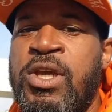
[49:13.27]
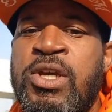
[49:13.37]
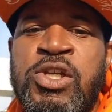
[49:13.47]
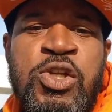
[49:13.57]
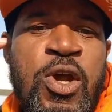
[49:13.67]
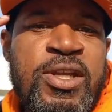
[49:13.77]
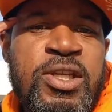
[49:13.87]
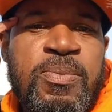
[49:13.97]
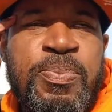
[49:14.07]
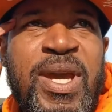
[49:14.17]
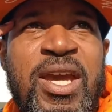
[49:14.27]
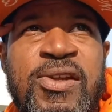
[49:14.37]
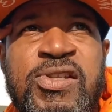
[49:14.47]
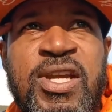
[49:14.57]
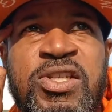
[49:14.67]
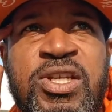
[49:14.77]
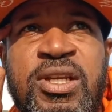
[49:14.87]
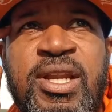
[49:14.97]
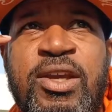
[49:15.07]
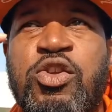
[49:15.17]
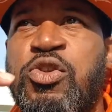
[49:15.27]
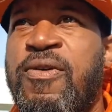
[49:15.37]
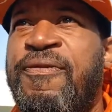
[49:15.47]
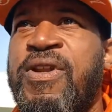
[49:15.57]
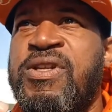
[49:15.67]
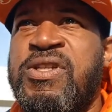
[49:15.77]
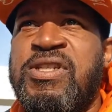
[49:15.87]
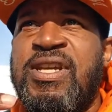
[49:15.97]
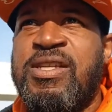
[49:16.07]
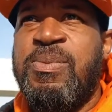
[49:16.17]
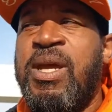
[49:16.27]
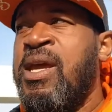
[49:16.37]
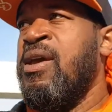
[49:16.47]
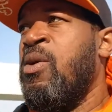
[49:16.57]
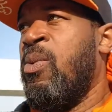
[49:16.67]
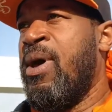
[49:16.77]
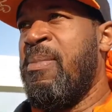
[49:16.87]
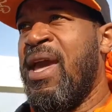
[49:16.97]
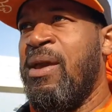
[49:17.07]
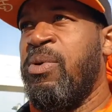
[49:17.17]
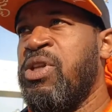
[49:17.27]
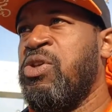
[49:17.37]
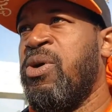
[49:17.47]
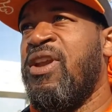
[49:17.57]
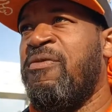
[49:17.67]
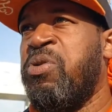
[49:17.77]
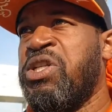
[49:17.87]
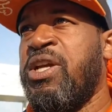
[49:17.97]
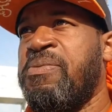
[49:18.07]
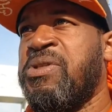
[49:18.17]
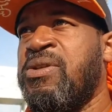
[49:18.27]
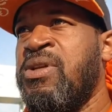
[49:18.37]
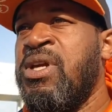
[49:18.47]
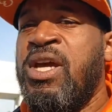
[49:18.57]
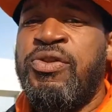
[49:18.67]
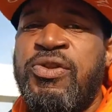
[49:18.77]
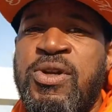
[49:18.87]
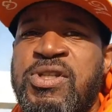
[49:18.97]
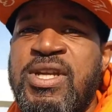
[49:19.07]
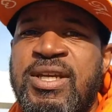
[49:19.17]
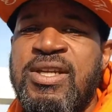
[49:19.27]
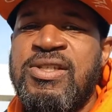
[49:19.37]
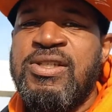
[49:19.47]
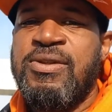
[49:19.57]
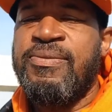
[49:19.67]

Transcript: Start to pay attention like you do a fitness assessment. Well, am I able to do enough push-ups in 30 seconds?